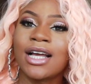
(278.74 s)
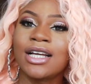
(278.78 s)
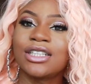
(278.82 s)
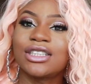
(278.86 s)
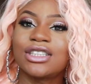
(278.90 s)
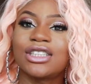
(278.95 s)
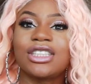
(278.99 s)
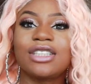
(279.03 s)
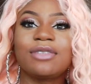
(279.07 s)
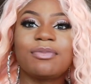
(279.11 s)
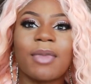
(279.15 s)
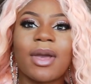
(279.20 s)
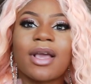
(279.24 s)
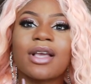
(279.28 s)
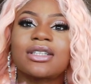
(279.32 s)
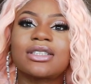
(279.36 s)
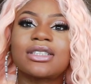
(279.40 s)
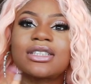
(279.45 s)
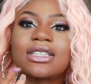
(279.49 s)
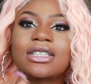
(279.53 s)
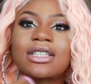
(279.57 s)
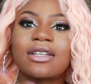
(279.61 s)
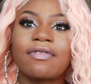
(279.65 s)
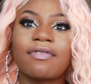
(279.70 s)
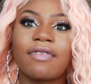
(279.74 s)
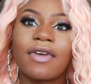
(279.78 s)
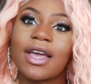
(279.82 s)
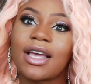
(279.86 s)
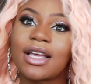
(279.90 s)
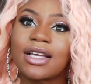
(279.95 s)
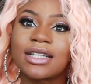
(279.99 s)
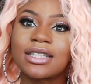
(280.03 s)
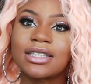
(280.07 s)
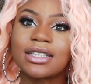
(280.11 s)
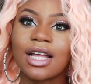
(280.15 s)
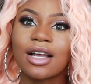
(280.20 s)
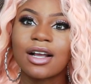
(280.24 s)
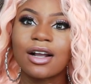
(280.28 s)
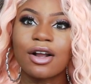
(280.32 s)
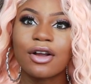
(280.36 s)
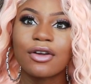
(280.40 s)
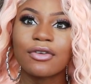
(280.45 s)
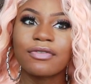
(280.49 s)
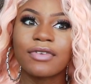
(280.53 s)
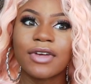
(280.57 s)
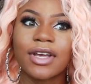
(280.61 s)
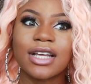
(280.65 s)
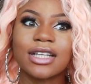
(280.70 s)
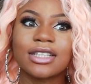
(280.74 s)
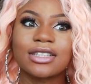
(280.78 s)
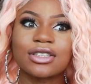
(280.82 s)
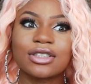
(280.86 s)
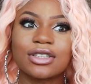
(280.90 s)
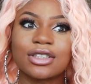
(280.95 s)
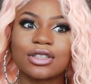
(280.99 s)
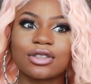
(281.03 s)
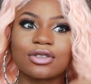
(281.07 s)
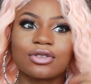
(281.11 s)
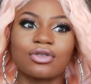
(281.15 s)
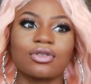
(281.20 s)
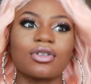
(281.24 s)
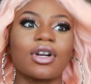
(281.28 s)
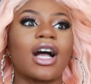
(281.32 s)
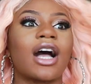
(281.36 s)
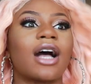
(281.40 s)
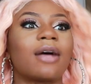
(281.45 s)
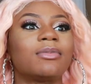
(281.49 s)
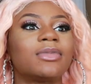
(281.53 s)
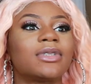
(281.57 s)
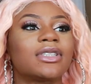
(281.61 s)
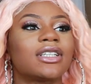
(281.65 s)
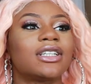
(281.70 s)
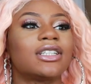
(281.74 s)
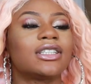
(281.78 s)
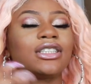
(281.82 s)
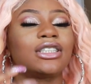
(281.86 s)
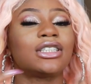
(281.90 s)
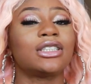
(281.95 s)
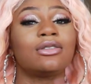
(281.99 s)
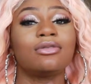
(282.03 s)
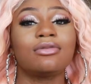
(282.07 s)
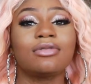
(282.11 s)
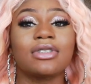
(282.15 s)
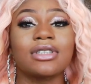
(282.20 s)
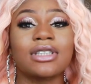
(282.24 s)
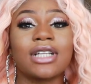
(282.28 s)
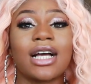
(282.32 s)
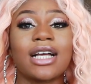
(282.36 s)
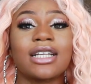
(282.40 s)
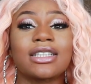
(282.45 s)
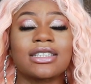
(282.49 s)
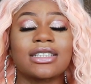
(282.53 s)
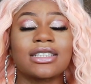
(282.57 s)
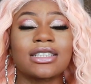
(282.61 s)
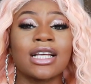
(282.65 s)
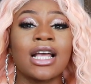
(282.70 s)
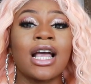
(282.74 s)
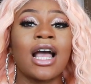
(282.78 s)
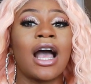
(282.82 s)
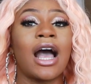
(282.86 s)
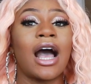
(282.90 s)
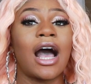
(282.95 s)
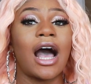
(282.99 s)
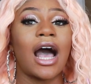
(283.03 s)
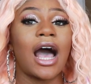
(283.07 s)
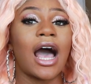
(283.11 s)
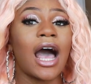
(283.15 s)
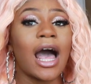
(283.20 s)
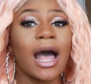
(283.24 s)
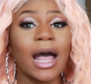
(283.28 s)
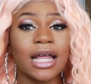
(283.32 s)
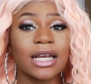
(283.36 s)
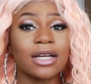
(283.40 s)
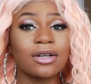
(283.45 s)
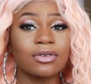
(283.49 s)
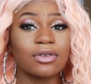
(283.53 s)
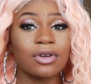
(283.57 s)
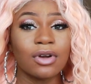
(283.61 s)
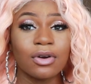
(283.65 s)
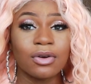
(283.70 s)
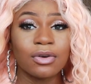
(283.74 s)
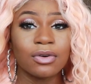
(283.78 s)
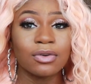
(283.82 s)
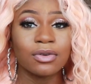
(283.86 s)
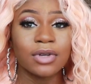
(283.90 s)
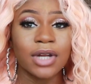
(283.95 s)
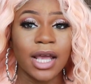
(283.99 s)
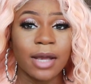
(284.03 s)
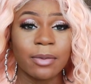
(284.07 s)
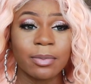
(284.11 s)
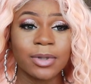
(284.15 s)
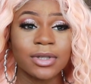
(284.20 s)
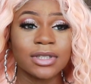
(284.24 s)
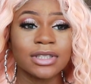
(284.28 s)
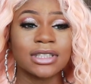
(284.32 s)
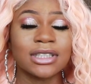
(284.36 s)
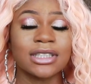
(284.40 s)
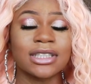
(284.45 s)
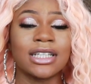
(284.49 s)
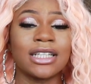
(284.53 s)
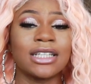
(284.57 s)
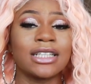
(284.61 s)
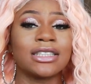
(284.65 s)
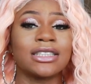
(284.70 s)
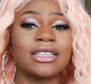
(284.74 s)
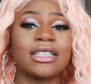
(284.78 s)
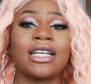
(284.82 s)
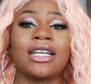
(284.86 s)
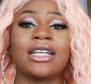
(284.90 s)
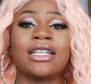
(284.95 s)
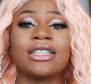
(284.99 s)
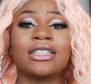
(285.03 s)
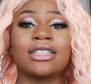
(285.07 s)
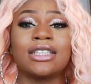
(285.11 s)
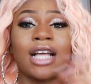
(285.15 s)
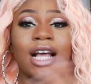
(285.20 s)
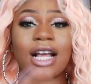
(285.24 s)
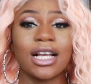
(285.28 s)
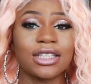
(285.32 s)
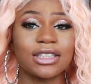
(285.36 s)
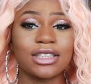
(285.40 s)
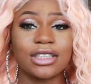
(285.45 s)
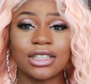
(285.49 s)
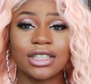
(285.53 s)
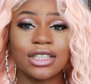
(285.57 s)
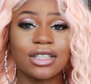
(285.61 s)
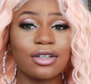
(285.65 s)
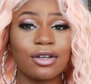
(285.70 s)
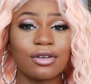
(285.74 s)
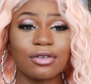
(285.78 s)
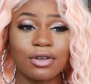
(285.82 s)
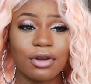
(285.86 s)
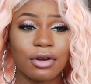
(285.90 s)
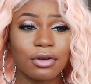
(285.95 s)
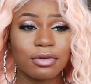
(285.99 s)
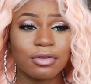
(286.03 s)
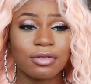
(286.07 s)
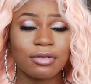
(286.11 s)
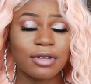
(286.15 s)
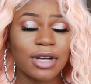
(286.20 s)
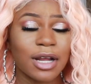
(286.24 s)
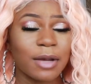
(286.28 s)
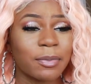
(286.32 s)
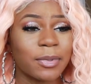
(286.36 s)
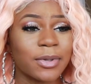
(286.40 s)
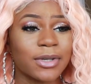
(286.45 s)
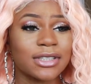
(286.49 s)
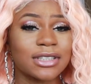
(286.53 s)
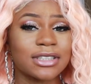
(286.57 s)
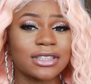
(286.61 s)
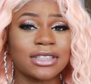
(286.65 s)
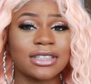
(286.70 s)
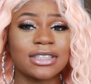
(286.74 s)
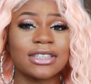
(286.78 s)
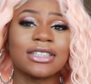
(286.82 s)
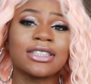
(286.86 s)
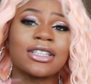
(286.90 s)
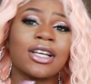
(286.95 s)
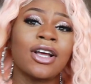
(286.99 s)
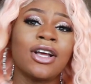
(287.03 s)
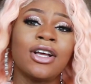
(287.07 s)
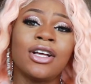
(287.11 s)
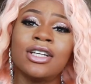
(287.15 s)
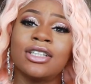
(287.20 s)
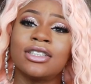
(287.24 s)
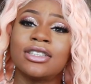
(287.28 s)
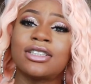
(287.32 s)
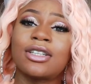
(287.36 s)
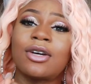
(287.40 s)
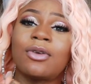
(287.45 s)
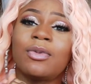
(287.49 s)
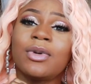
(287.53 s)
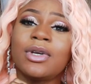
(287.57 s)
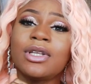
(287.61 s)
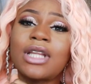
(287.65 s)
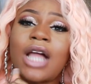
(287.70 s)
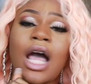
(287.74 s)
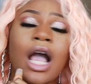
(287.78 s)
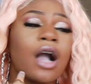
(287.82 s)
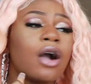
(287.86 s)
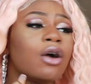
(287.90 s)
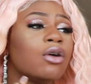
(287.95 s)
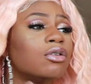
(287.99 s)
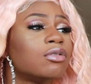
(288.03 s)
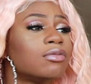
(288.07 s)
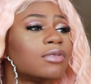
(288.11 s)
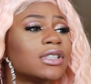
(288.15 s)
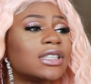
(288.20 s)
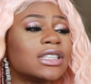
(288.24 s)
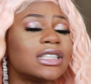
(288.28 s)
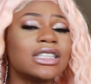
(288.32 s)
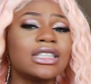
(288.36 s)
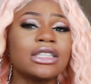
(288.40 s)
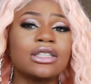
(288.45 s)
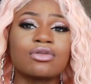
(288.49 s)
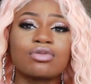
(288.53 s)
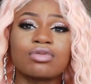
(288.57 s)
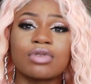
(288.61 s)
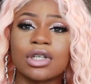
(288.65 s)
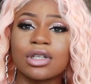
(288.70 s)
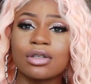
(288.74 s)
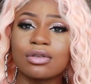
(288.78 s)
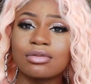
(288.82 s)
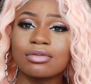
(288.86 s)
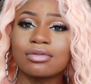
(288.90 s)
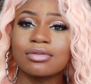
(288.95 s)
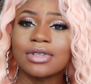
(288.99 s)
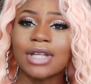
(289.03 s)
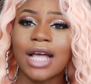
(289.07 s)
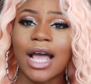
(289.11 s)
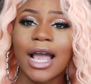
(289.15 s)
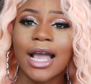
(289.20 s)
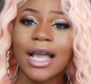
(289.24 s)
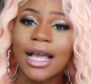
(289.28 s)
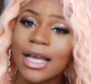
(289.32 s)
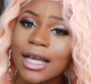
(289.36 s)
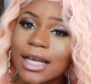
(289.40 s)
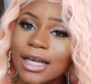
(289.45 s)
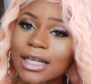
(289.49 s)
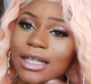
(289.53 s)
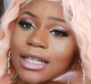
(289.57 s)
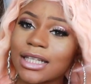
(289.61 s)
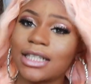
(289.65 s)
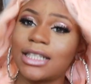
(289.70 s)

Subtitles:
she makes this face, like her face just drops, because she realizes I don't know who that person is and she don't know who that person is. So we like, oh, is this real? Like,